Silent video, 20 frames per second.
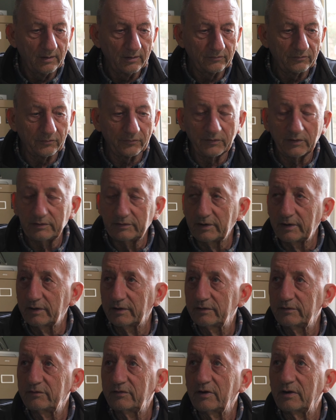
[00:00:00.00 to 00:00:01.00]
So they
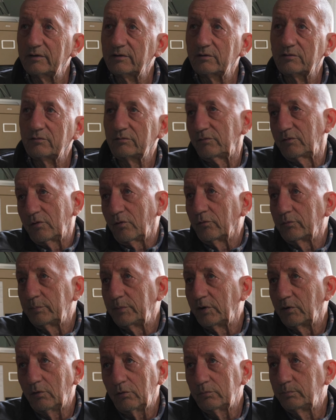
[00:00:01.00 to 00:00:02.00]
did, and lo and
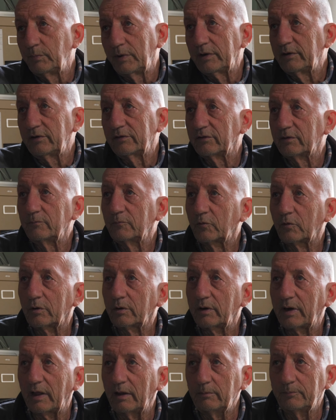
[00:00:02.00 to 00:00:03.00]
behold, many of them
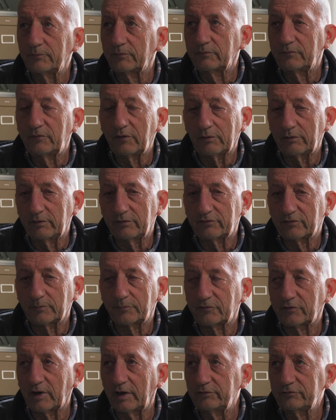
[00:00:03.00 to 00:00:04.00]
were helped very
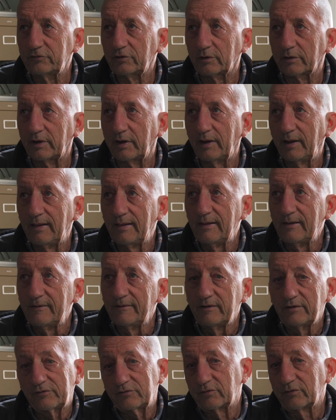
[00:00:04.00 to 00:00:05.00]
substantially.
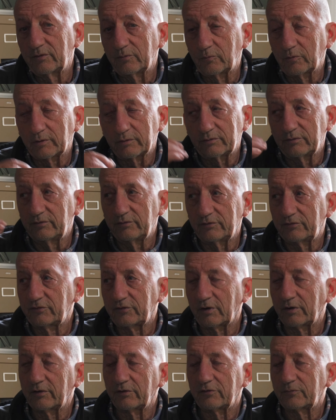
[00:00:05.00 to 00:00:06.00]
So the word
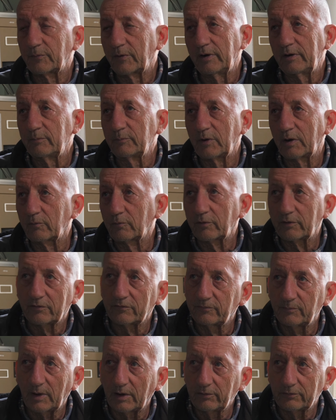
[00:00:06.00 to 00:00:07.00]
started spreading by word
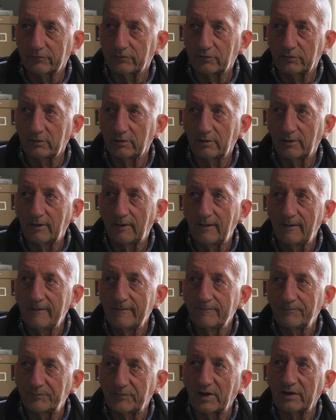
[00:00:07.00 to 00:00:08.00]
of mouth,
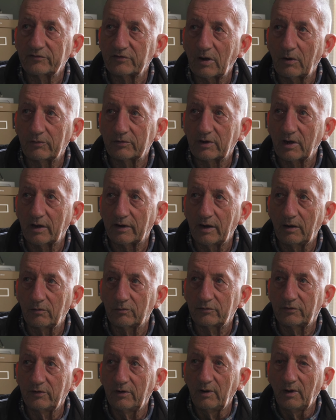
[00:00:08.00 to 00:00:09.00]
and that's how it got
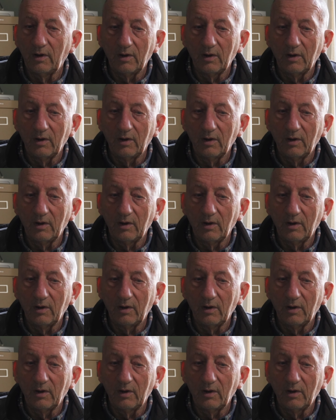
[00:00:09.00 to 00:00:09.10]
out.